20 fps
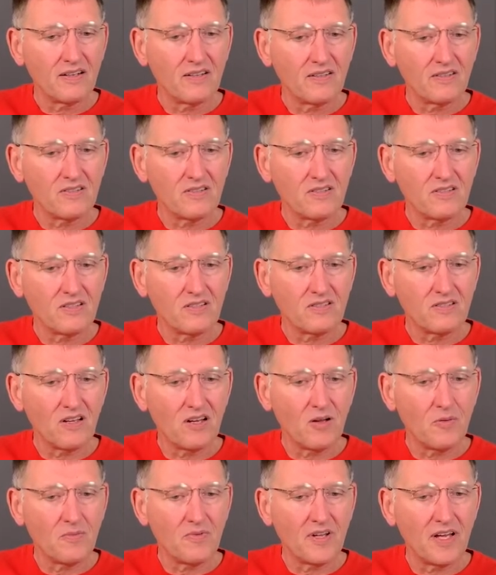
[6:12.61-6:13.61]
Let's see,
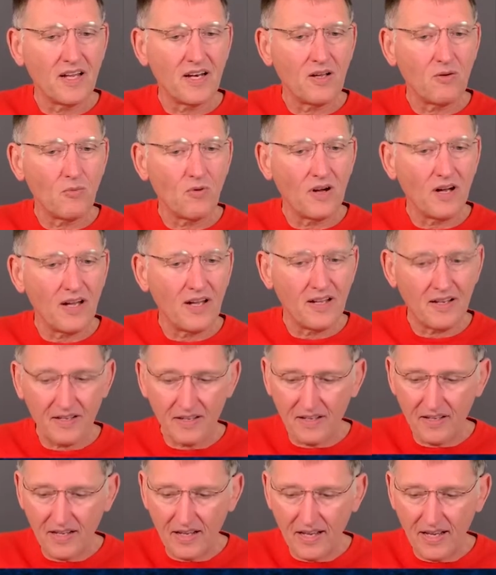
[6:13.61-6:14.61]
Psalm
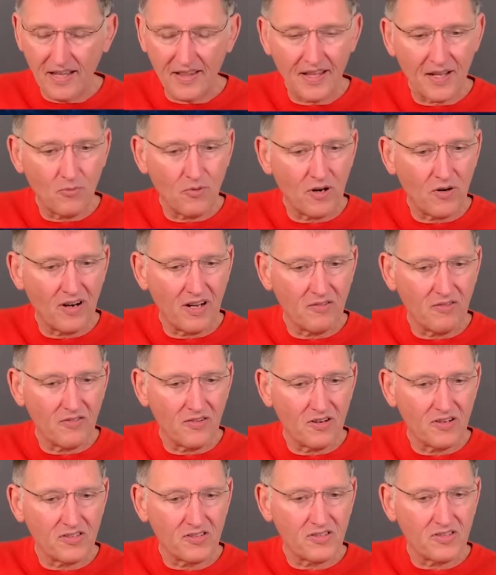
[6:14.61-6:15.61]
91, and then we were at
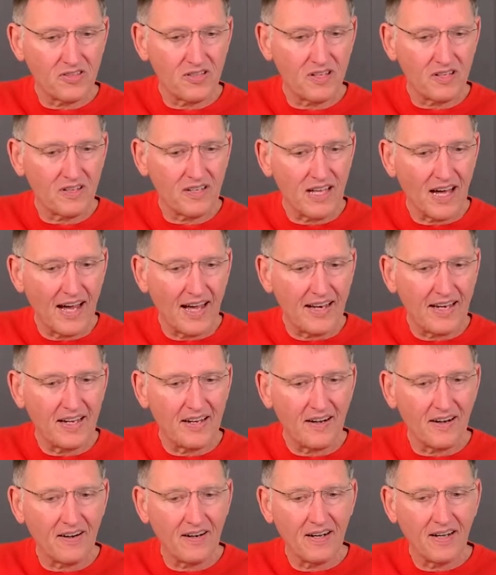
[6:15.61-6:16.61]
verse 9
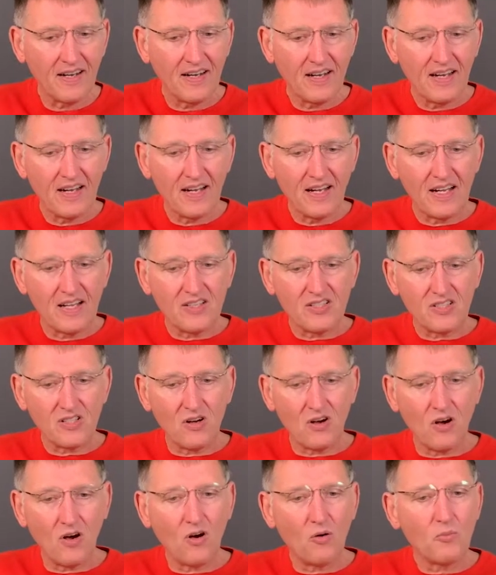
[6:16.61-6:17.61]
here.
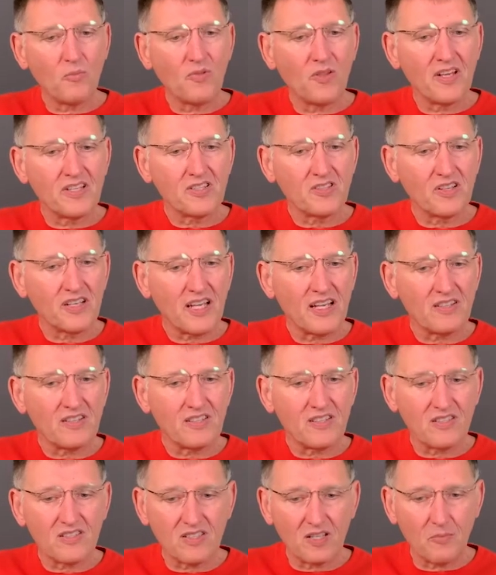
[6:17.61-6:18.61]
So let's look at
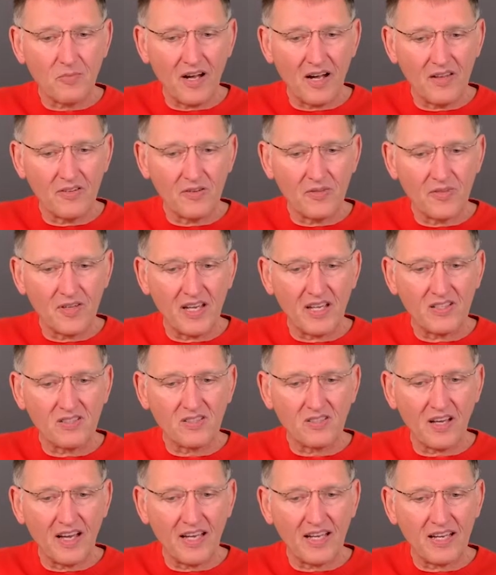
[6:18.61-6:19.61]
some other
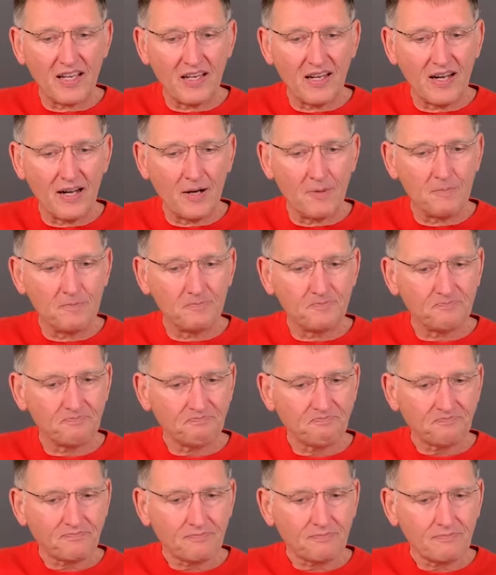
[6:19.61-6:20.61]
things, like
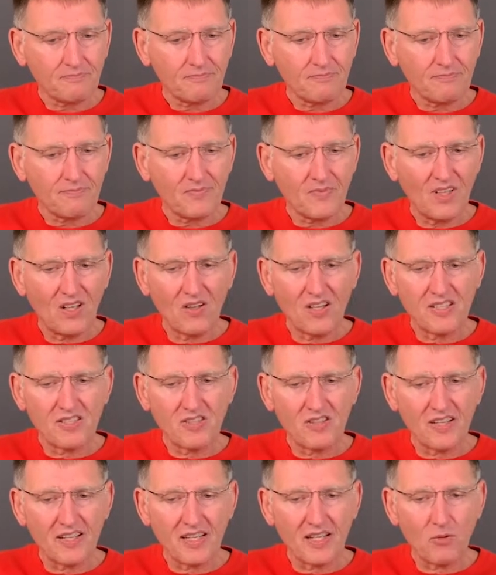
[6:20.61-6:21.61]
let's
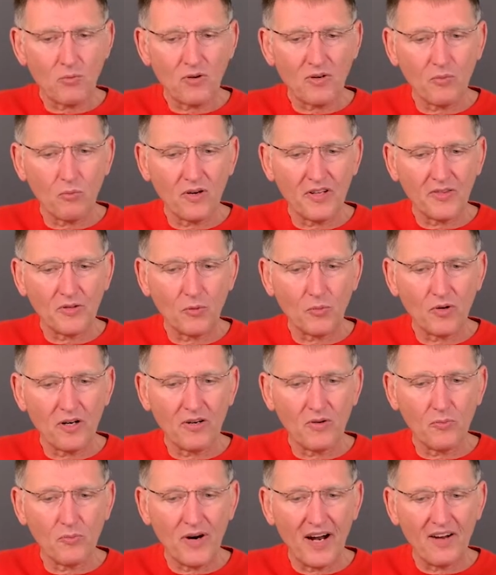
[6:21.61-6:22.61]
look at what the
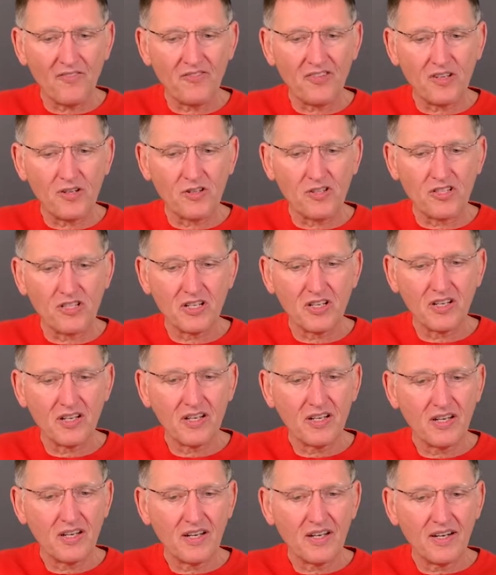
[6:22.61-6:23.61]
word refuge,
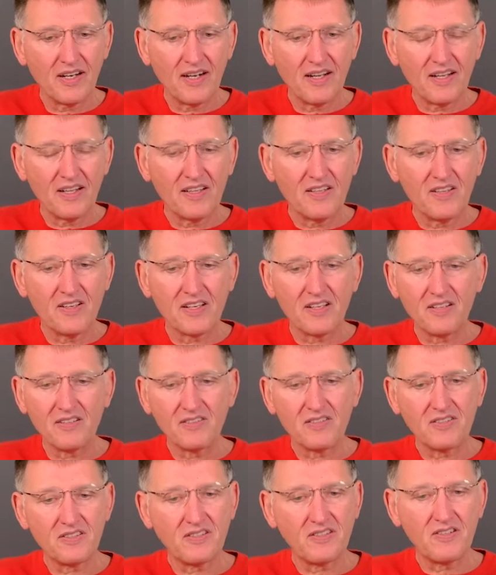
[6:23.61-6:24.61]

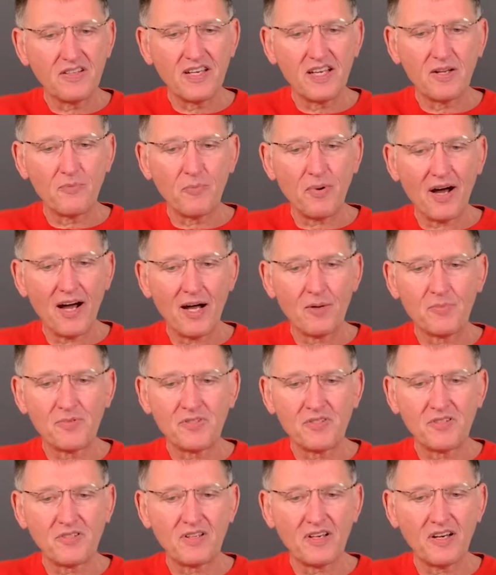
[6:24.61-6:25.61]
it
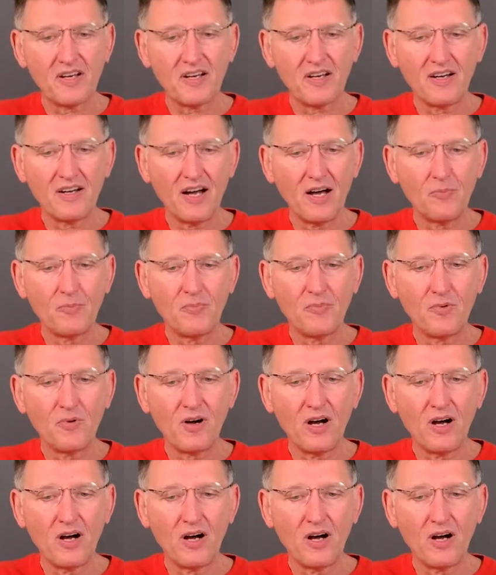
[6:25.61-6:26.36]
pops up